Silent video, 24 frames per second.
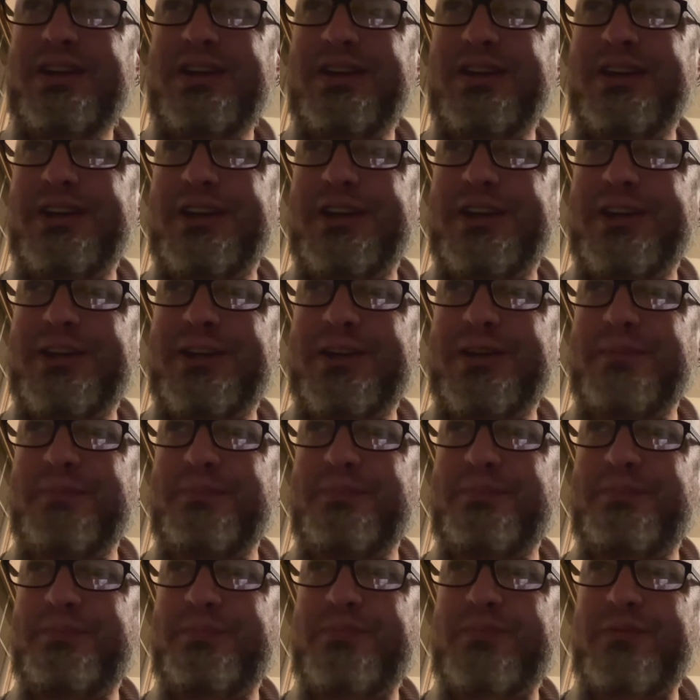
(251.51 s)

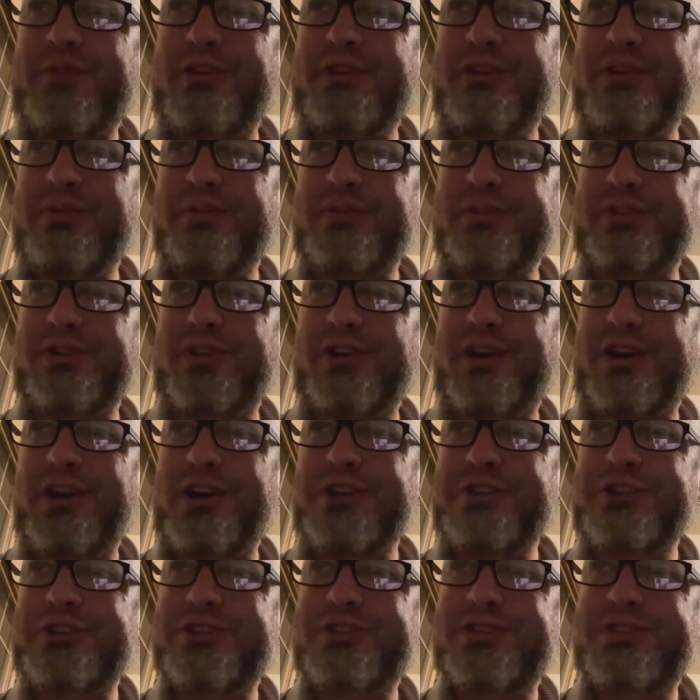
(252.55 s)
There was a
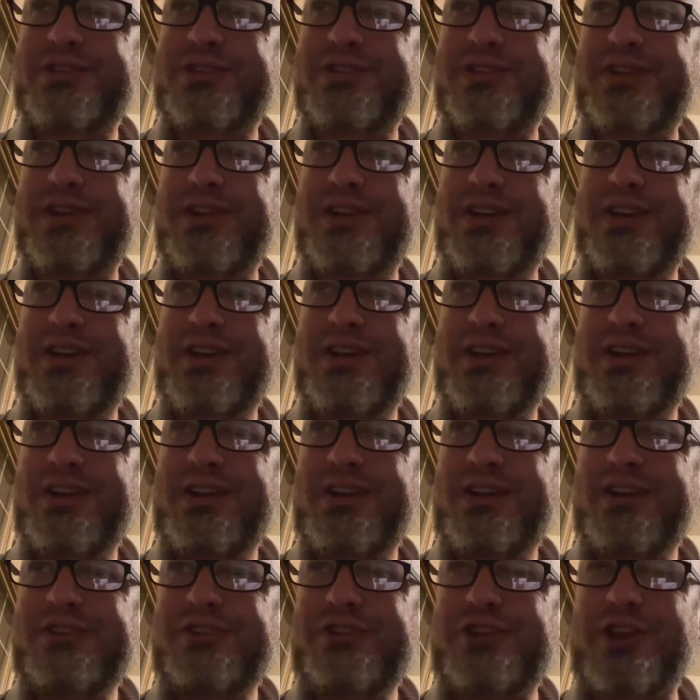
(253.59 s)
launch
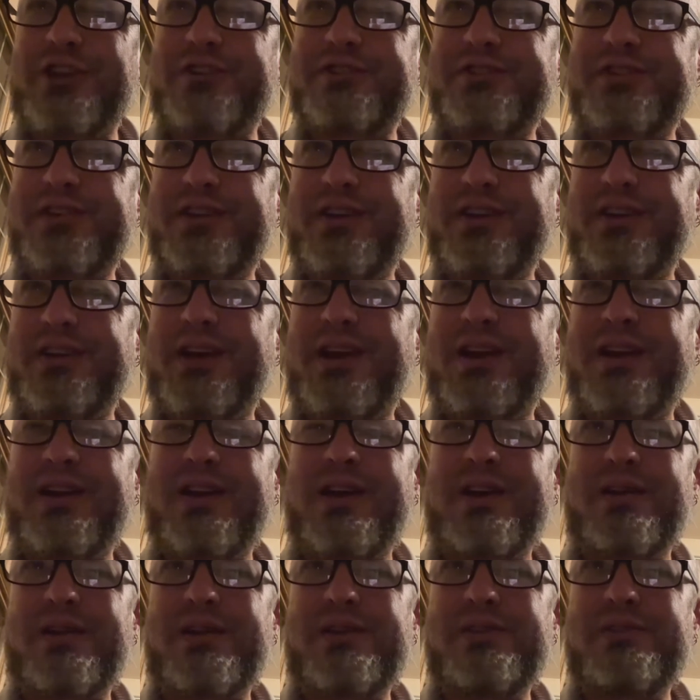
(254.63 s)
just it
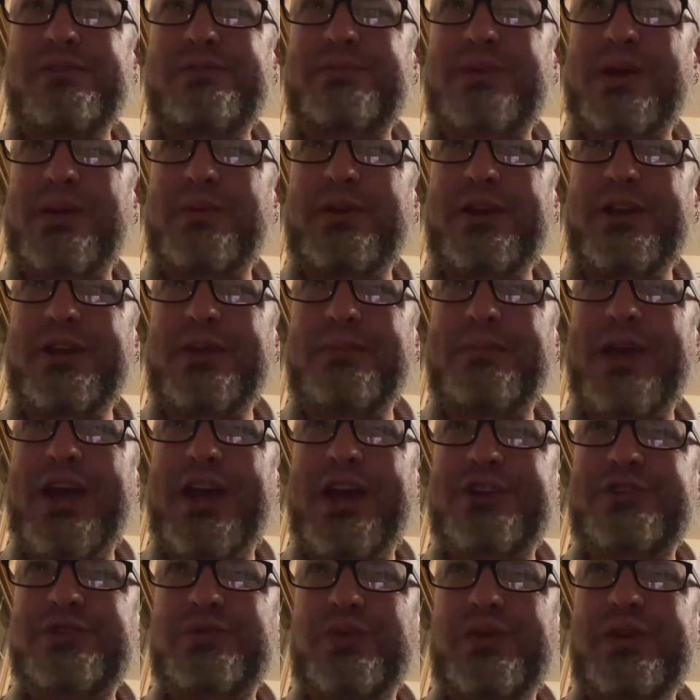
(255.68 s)
was probably in the
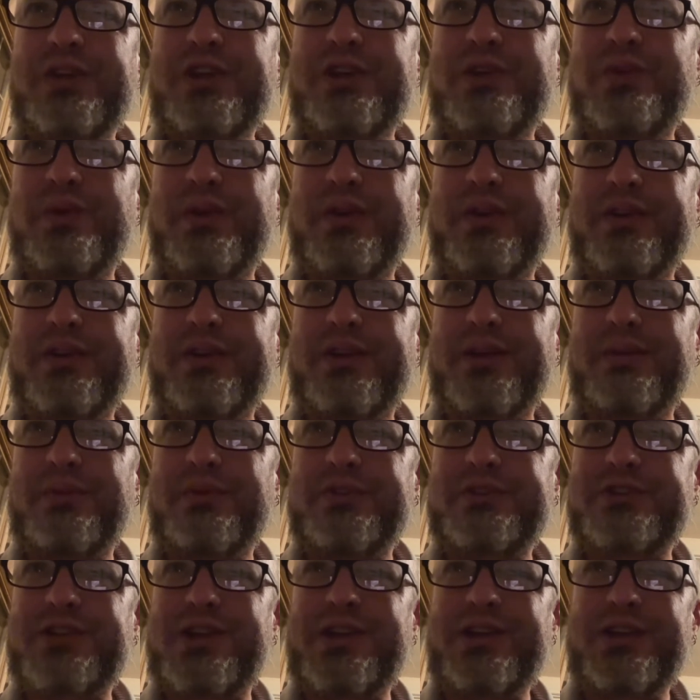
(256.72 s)
past week where they were
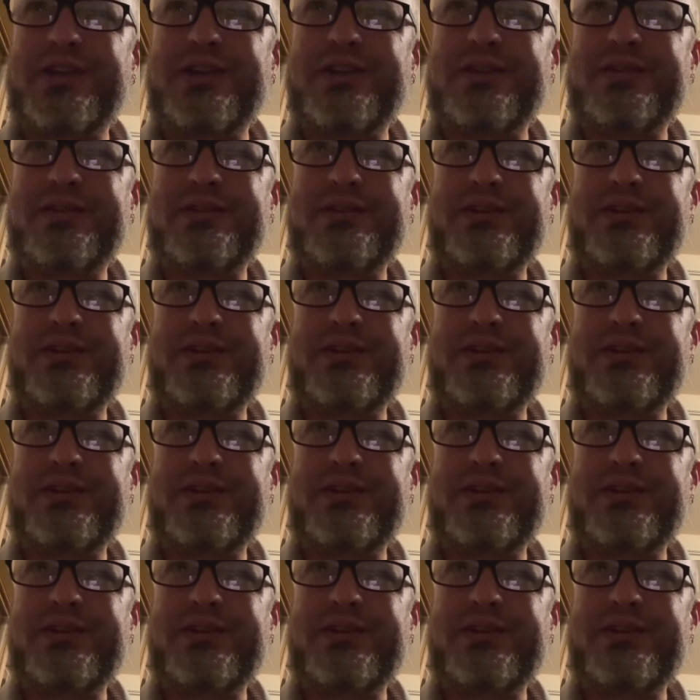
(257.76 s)
sending,